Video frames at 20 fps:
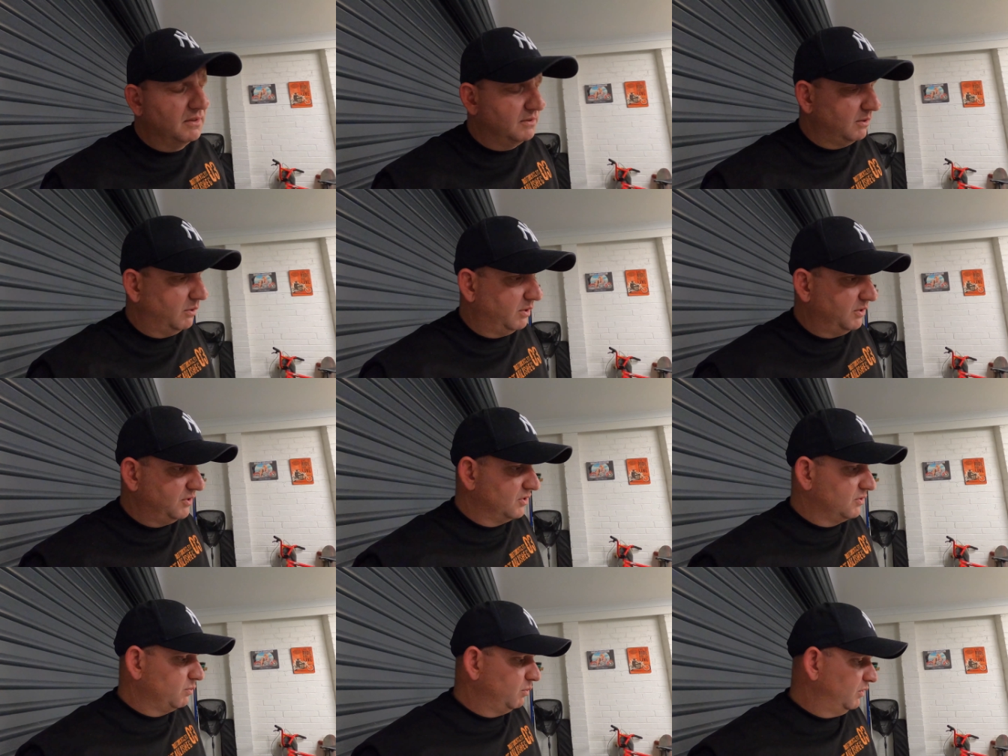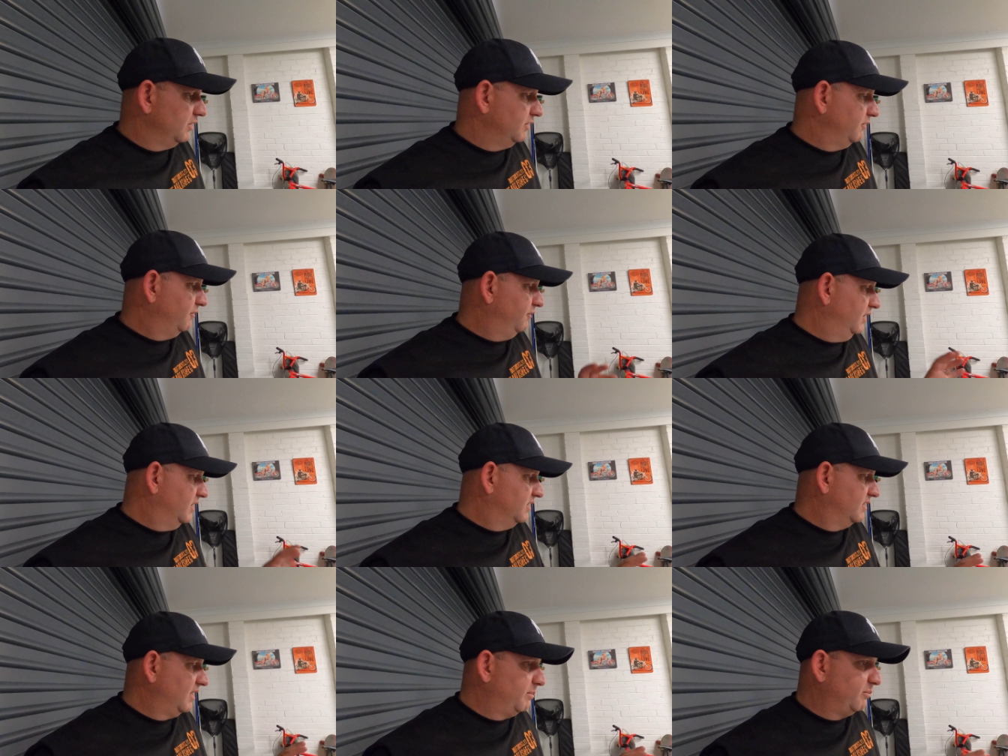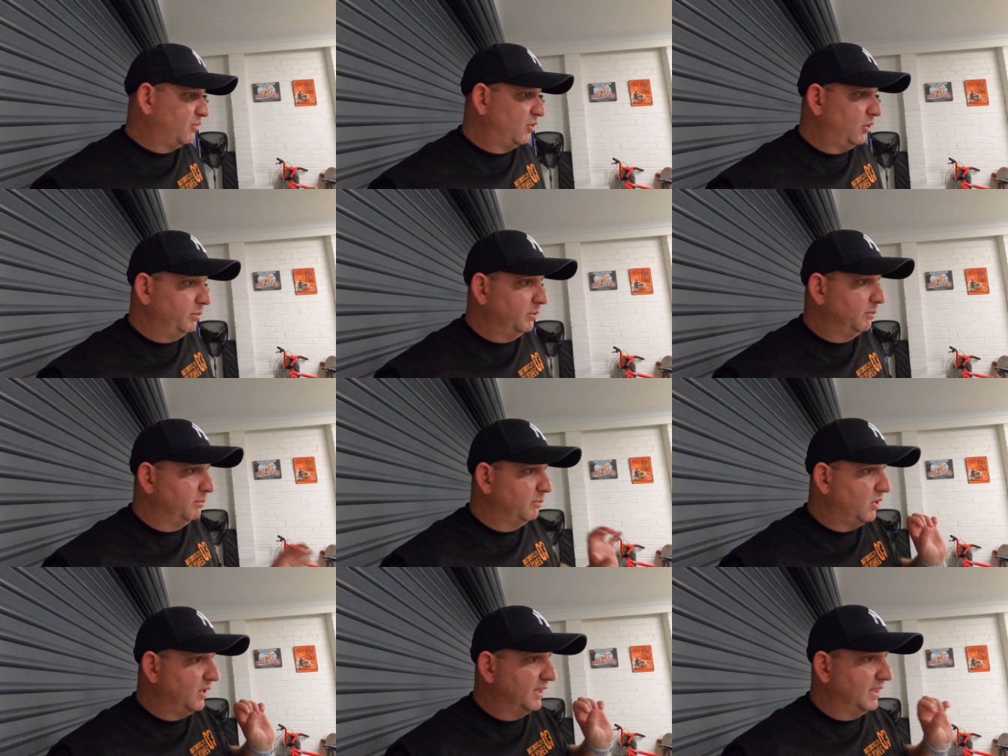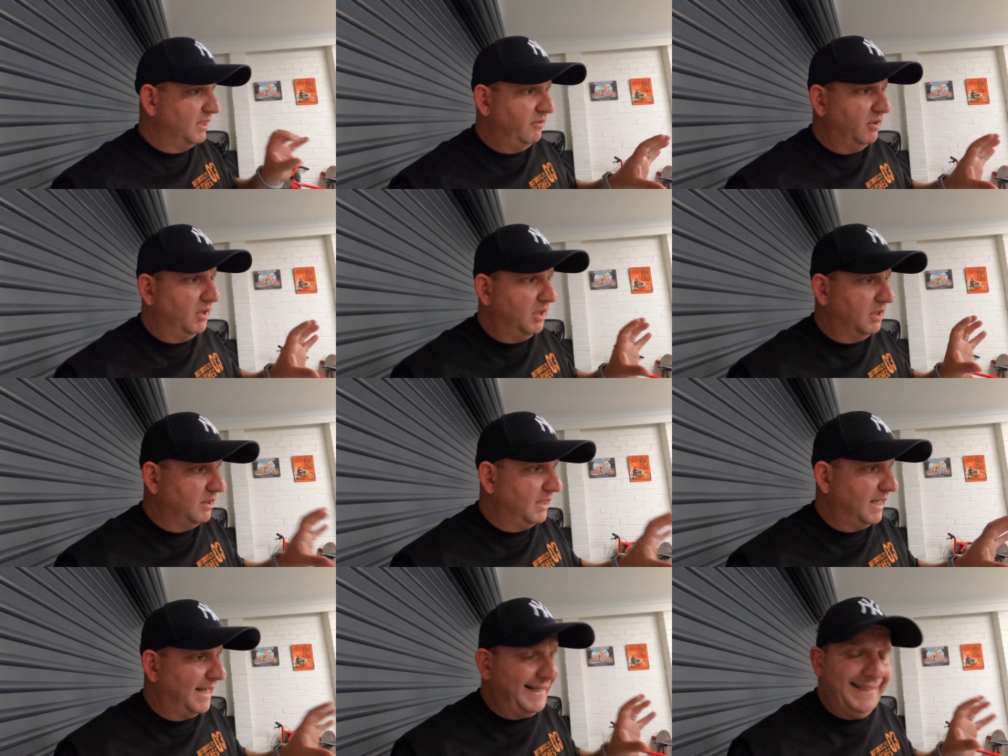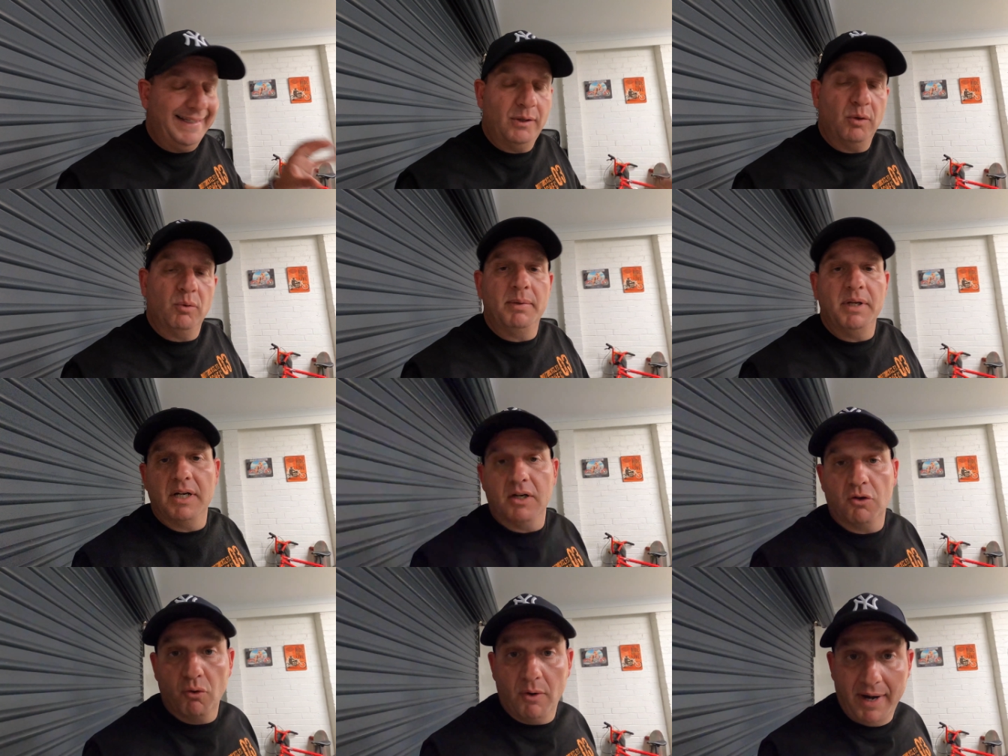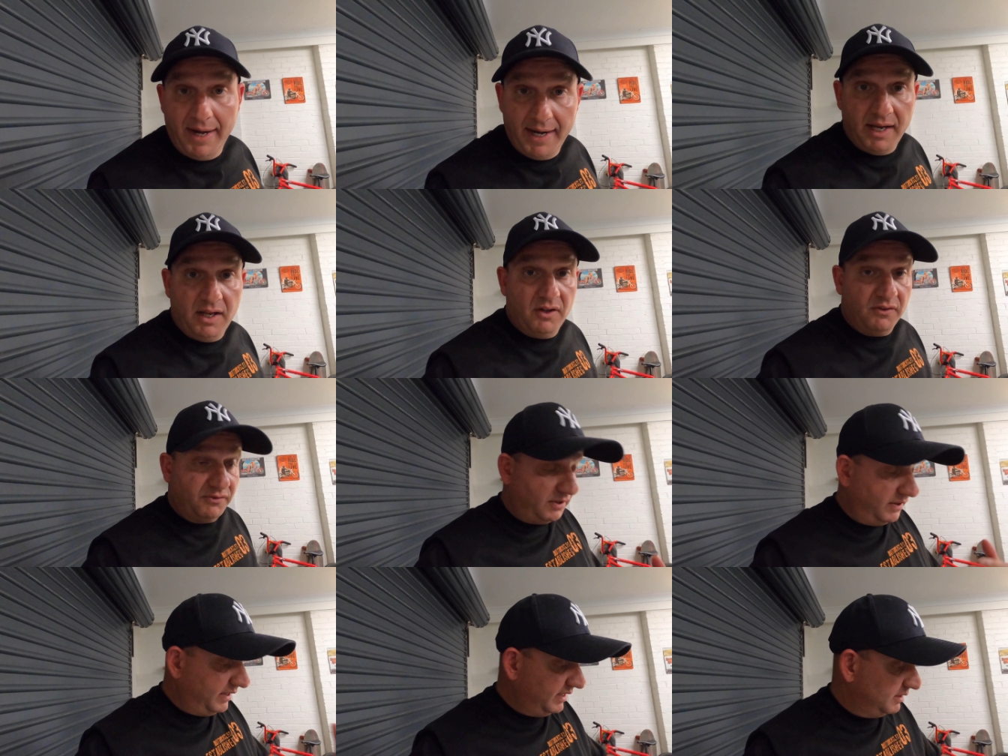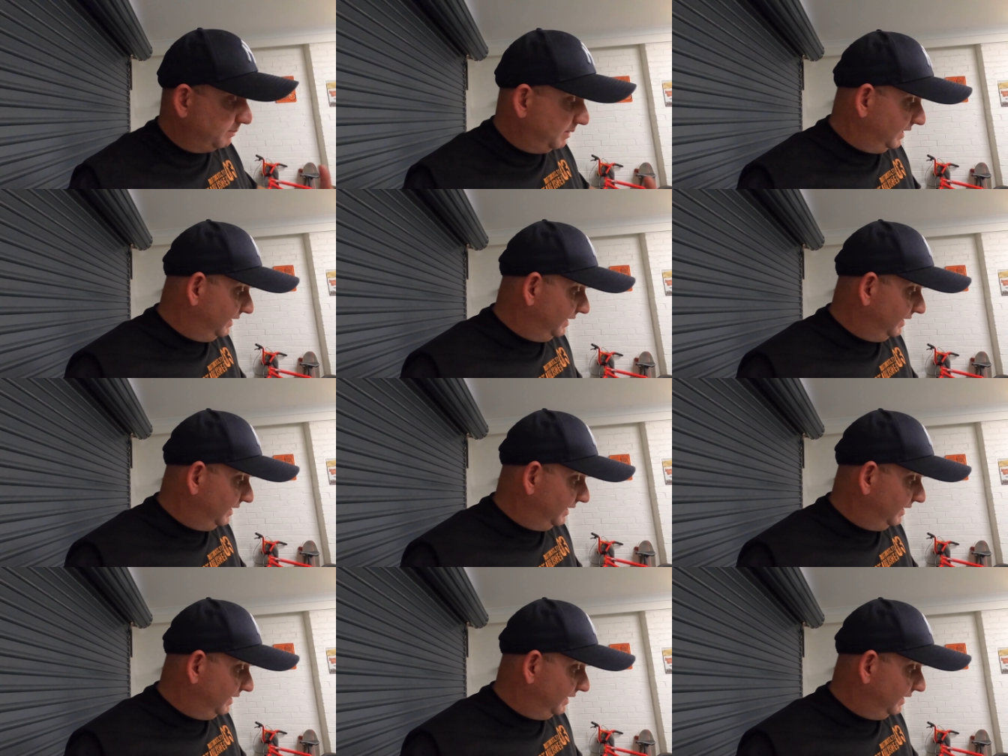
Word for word: So I just wanted to fix that problem by giving it a little bit of growl. So that's